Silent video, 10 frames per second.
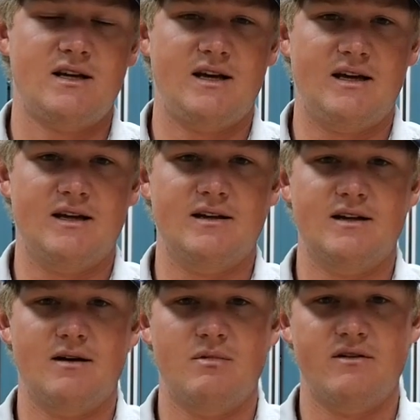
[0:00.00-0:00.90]
and
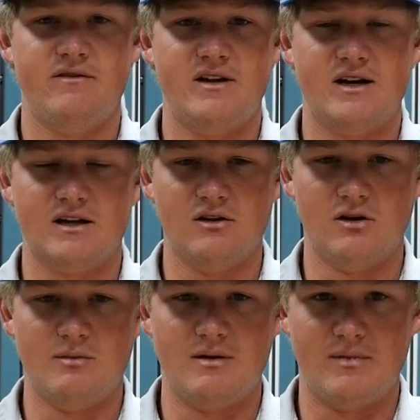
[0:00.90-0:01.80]
been feeding a
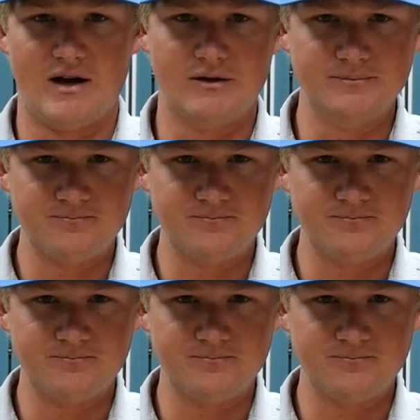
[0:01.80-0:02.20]
little bit better.